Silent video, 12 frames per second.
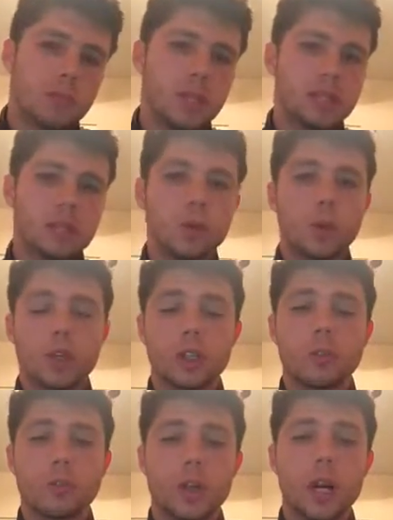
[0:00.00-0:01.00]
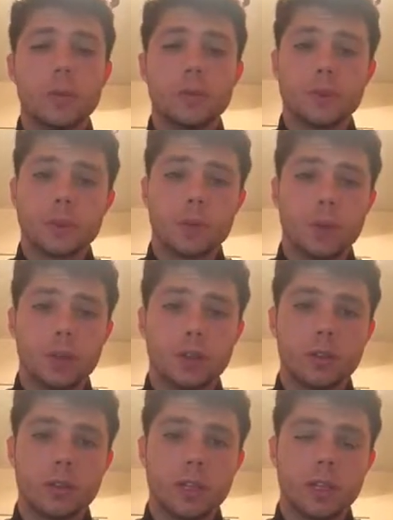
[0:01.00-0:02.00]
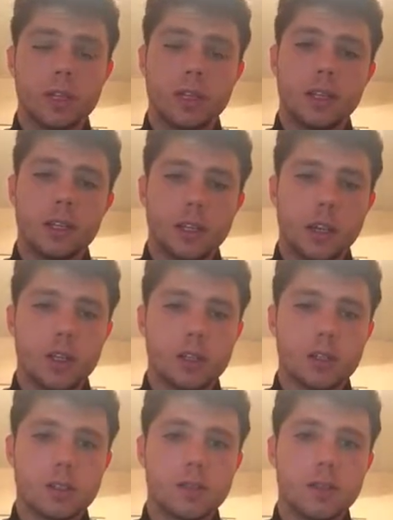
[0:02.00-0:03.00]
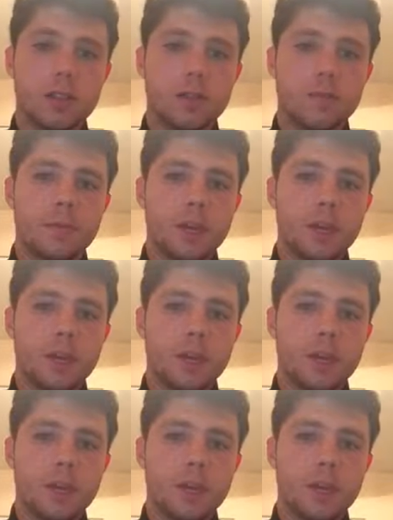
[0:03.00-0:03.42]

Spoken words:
basically what are the problems and the causes of it.